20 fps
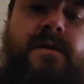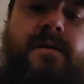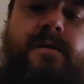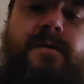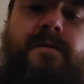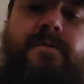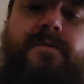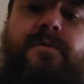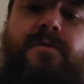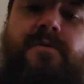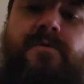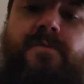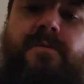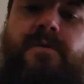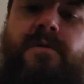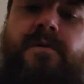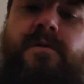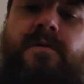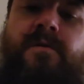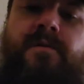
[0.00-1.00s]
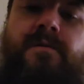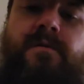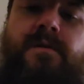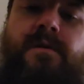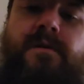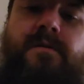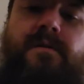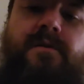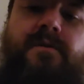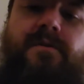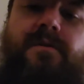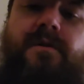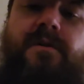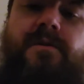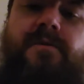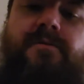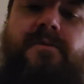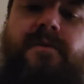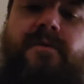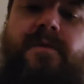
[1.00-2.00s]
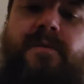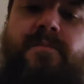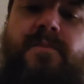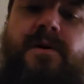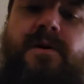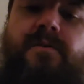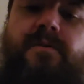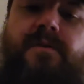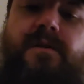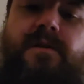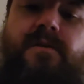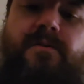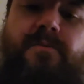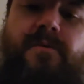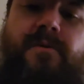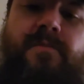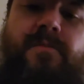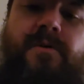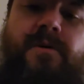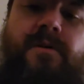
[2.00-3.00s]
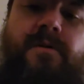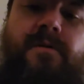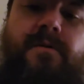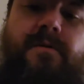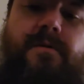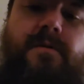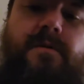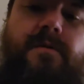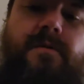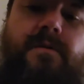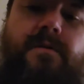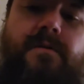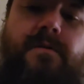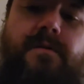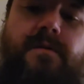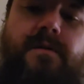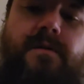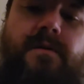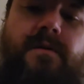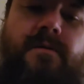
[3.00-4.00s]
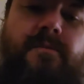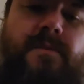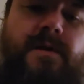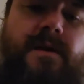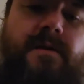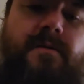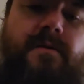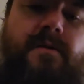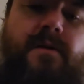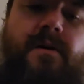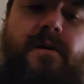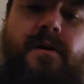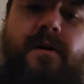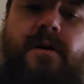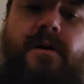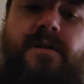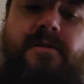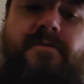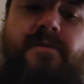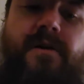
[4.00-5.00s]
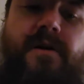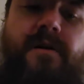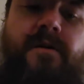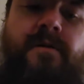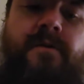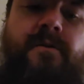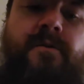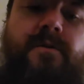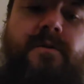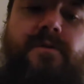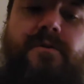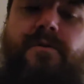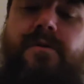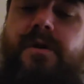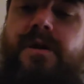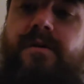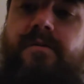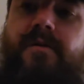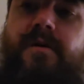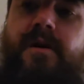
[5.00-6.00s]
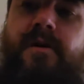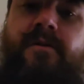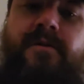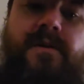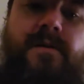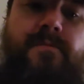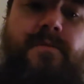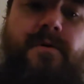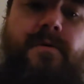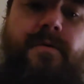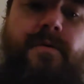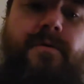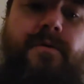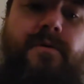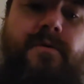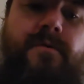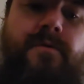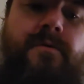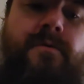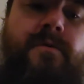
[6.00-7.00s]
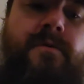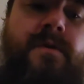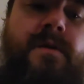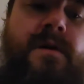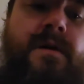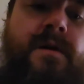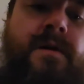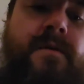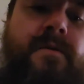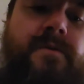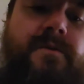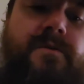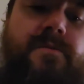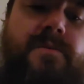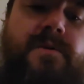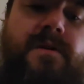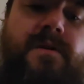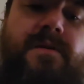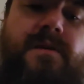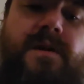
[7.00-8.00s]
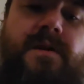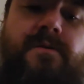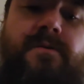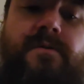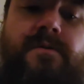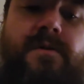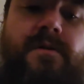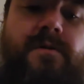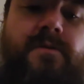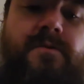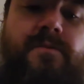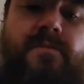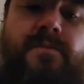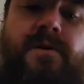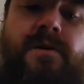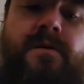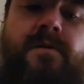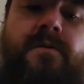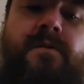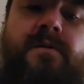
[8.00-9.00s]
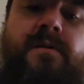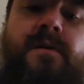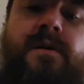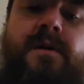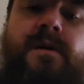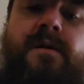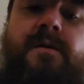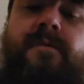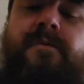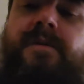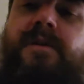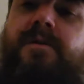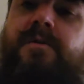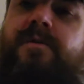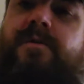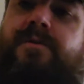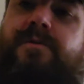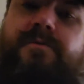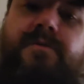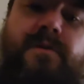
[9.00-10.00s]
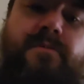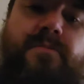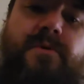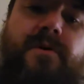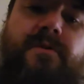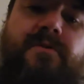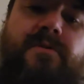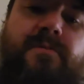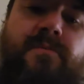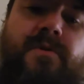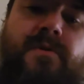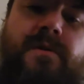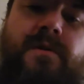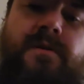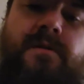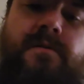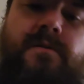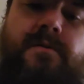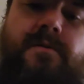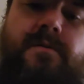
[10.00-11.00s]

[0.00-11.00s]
Those were at least 150 bucks each per month. That Olive Gardens, or two Olive Gardens had both of those. It was about $1,000 a month. There were three Books a Million